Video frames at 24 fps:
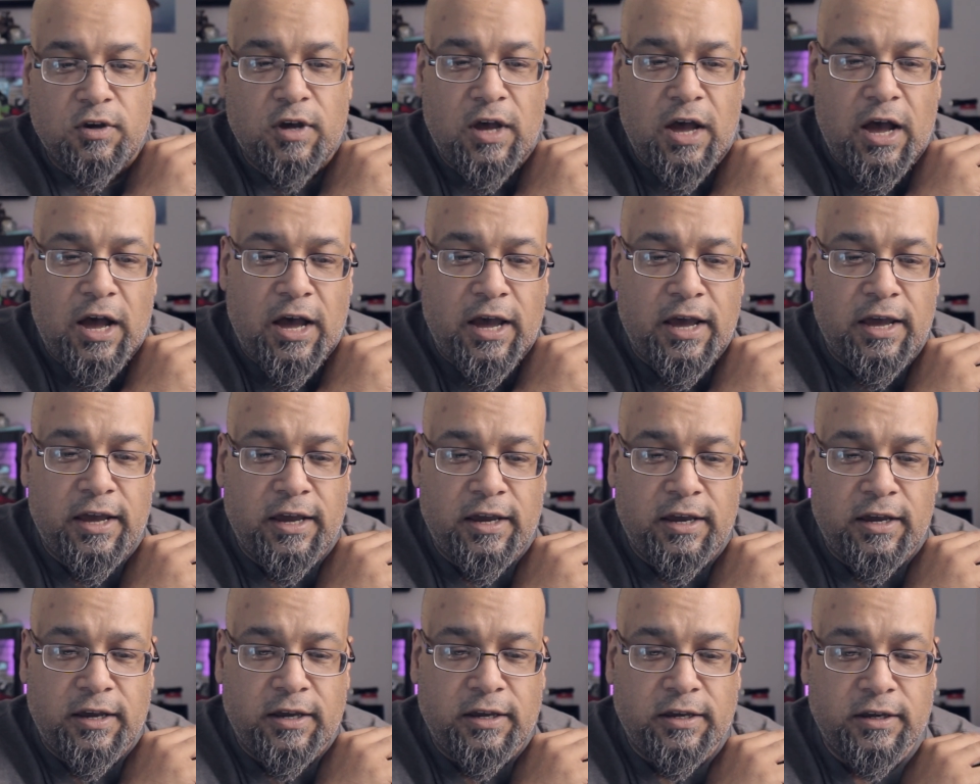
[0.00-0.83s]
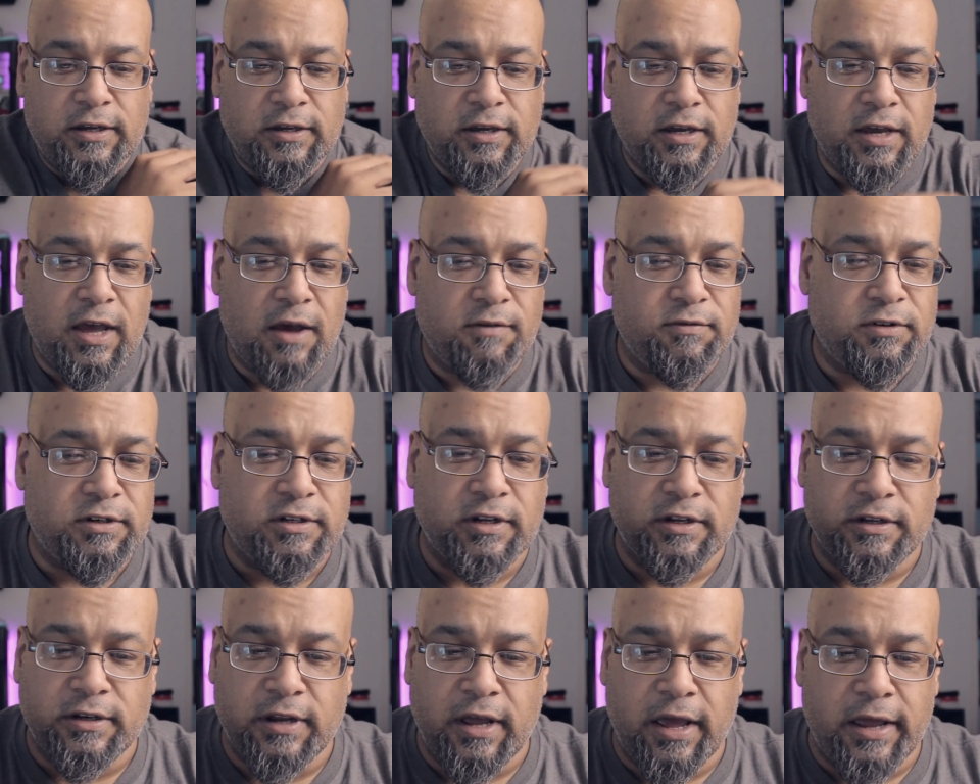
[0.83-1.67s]
I haven't
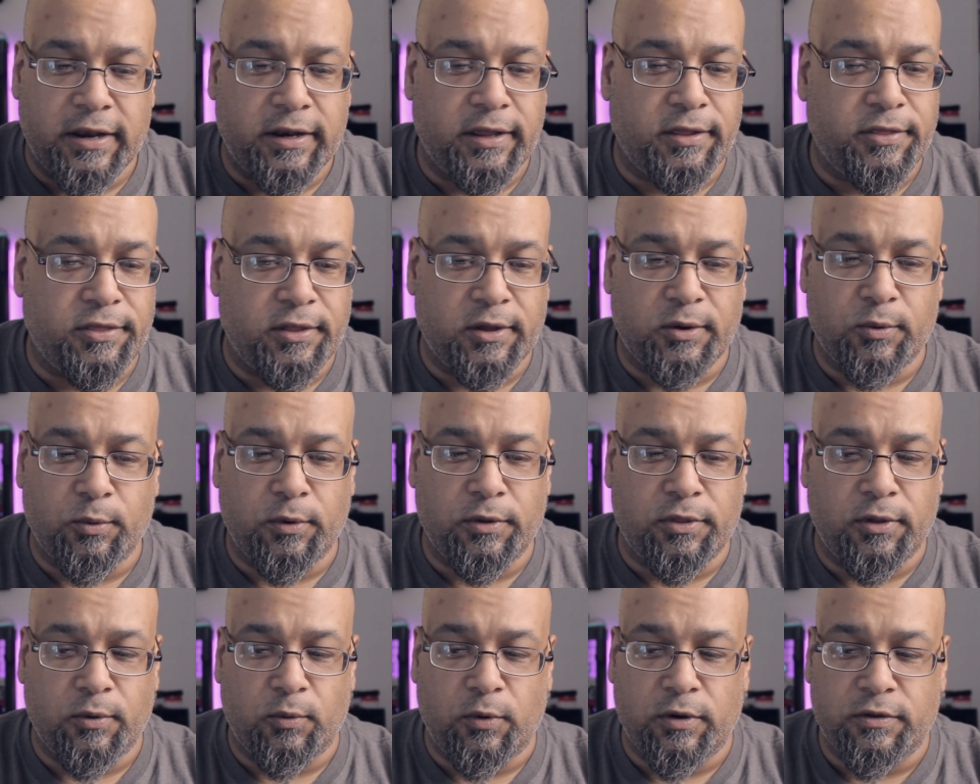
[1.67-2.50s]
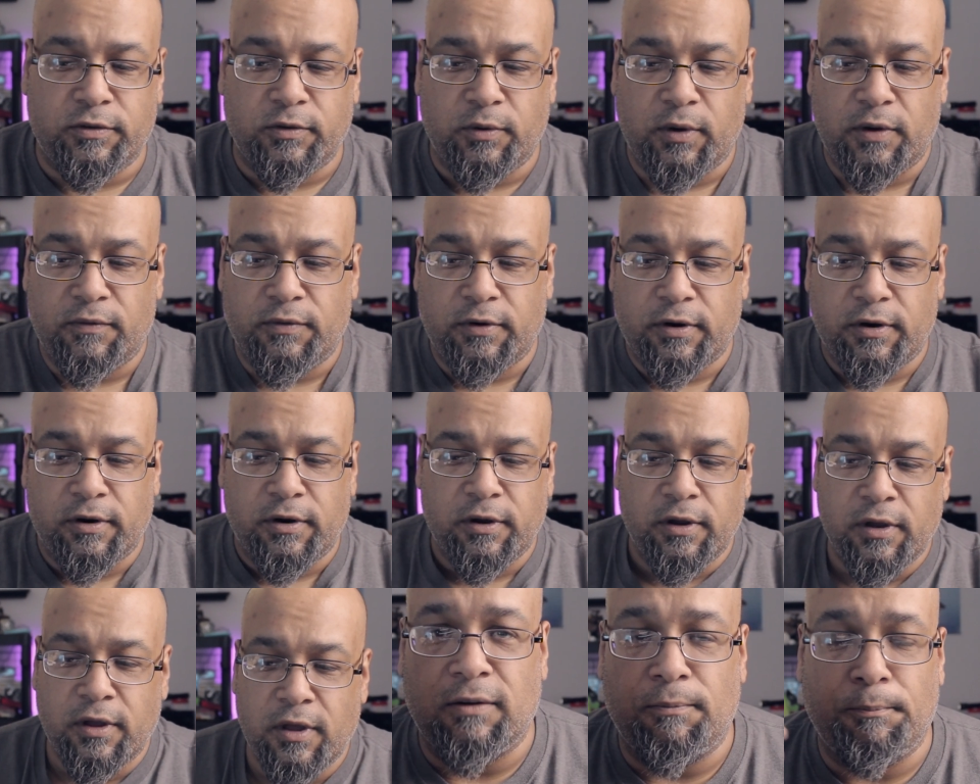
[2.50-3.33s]
done anything with it whatsoever.
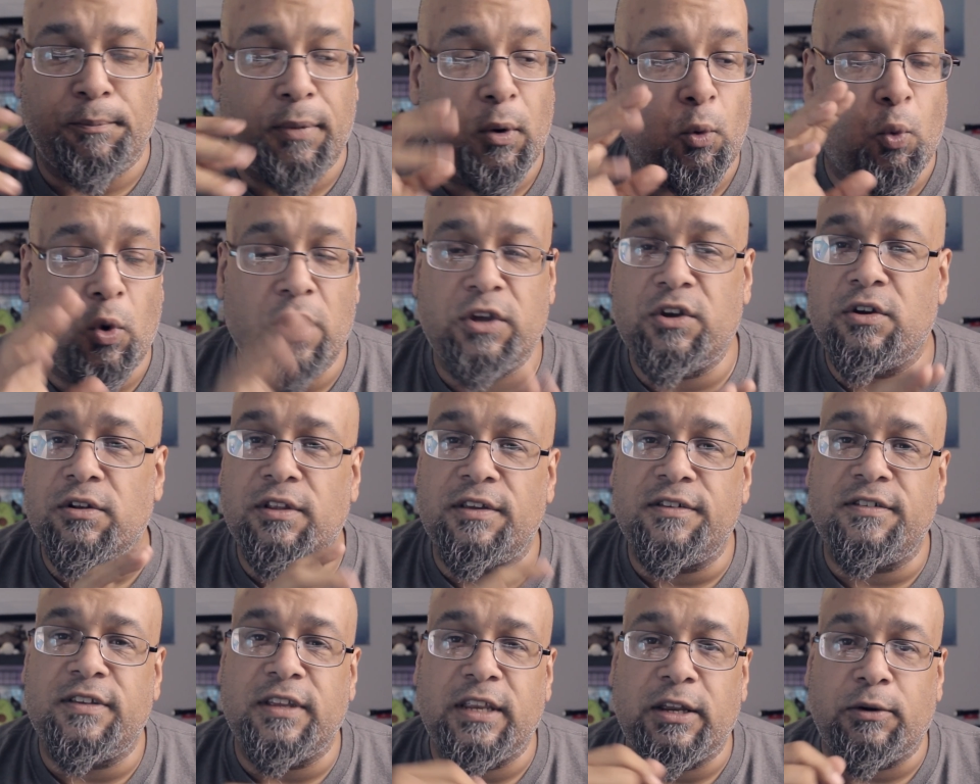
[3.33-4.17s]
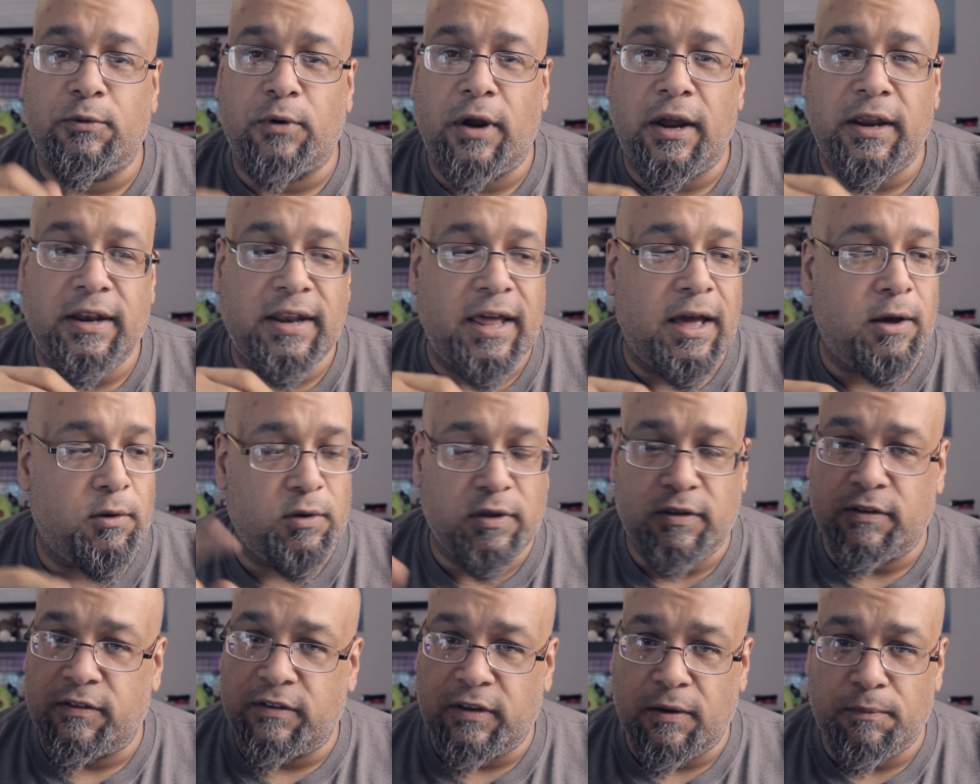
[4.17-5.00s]
But what you're listening right now
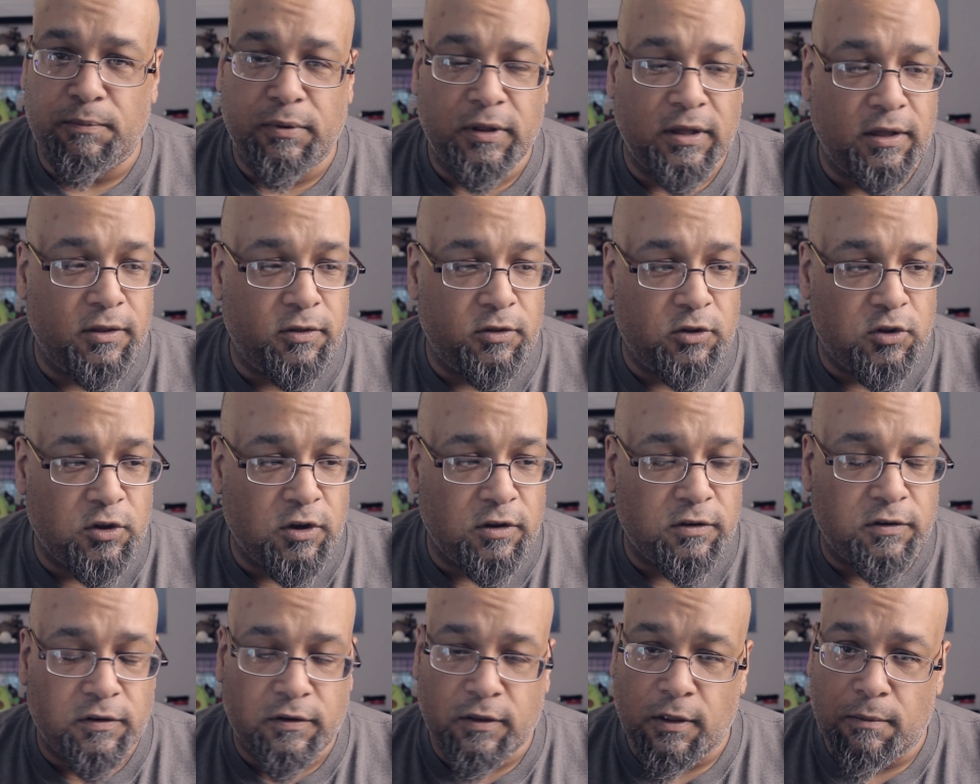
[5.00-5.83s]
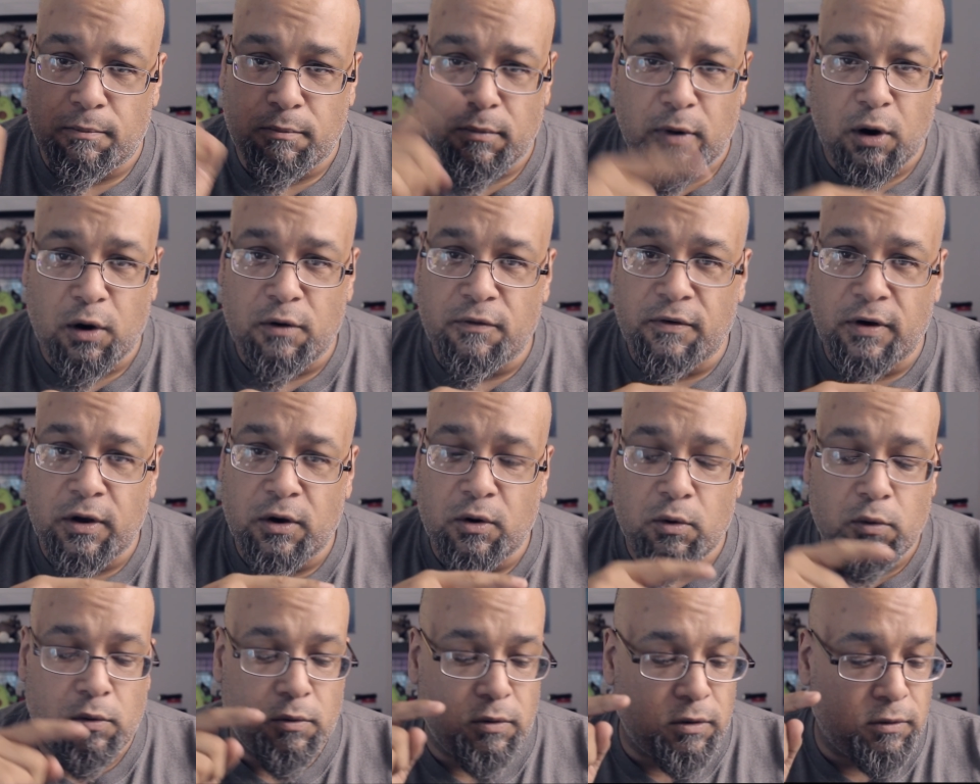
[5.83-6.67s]
is simply just the
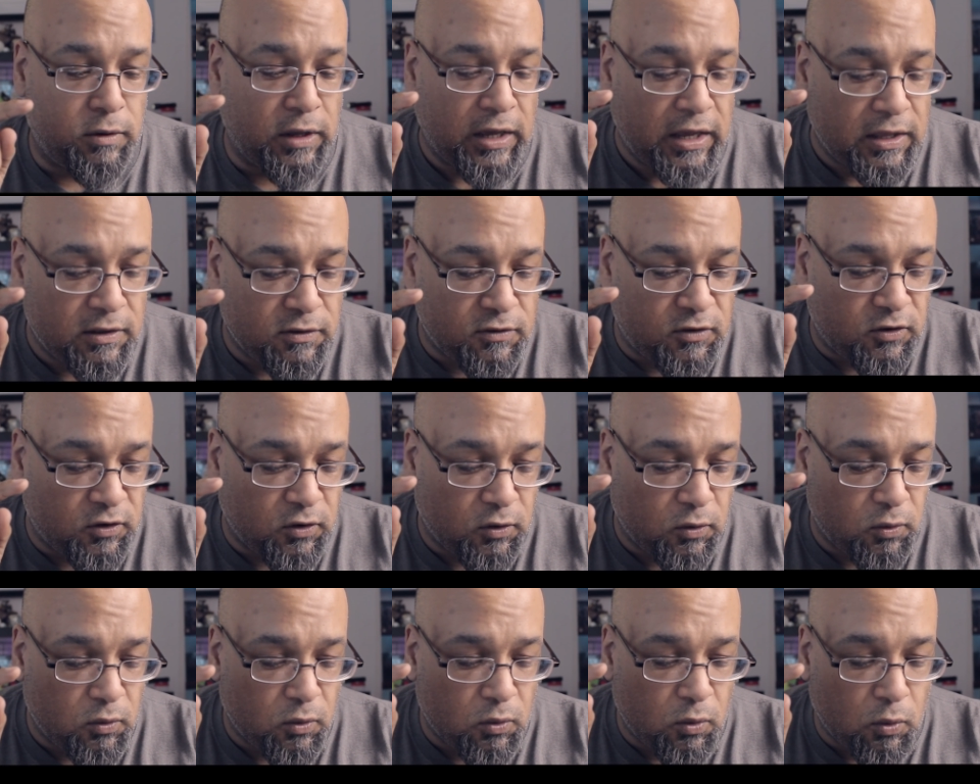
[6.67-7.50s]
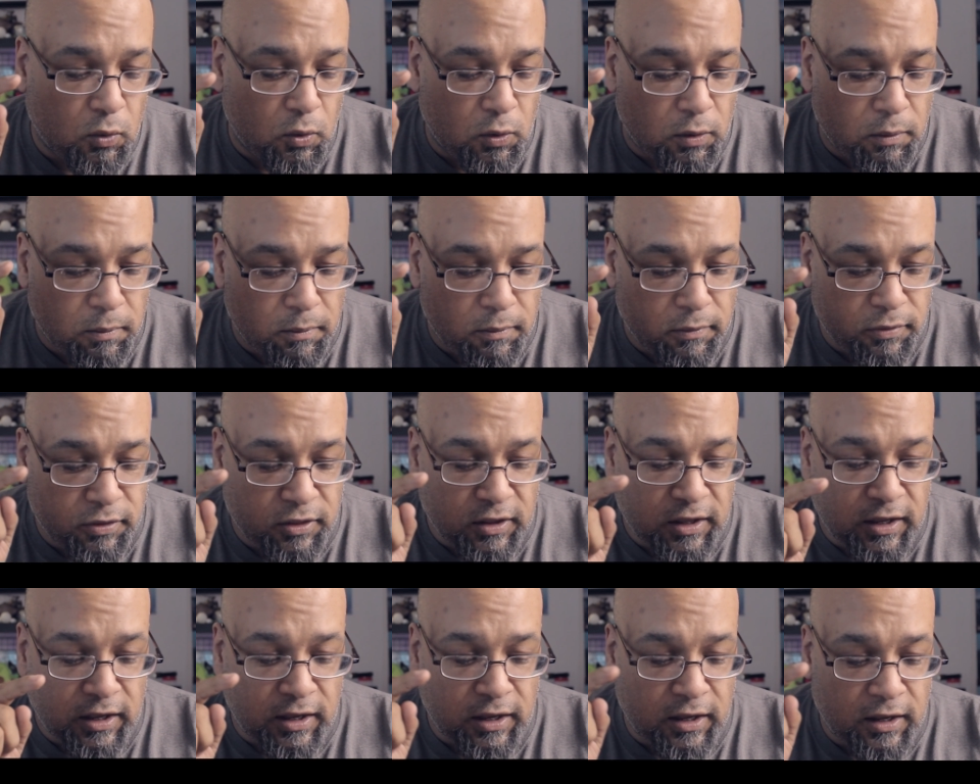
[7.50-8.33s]
Movo into
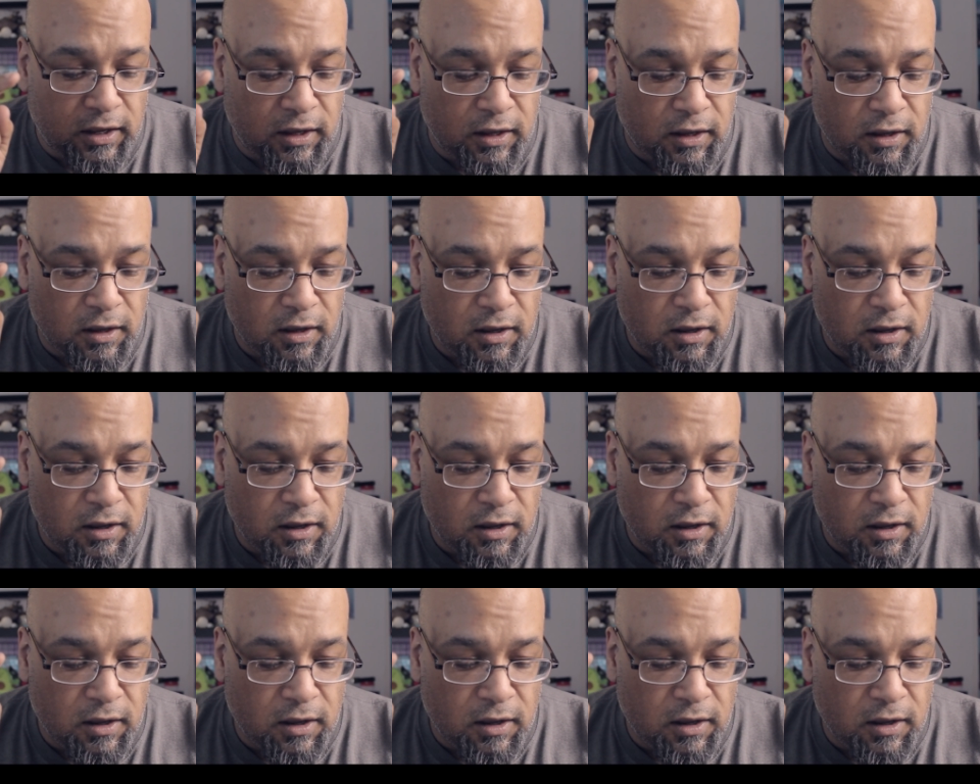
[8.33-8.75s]
the